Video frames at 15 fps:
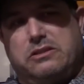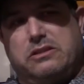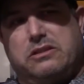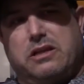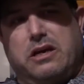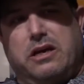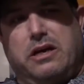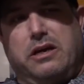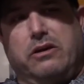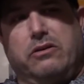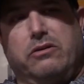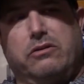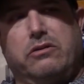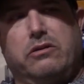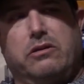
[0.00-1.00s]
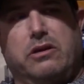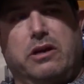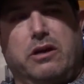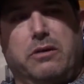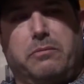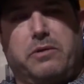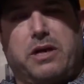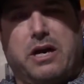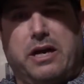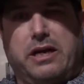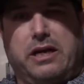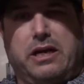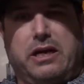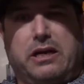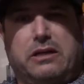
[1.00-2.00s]
style
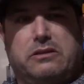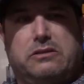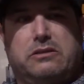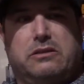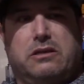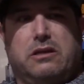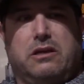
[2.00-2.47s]
Kydex,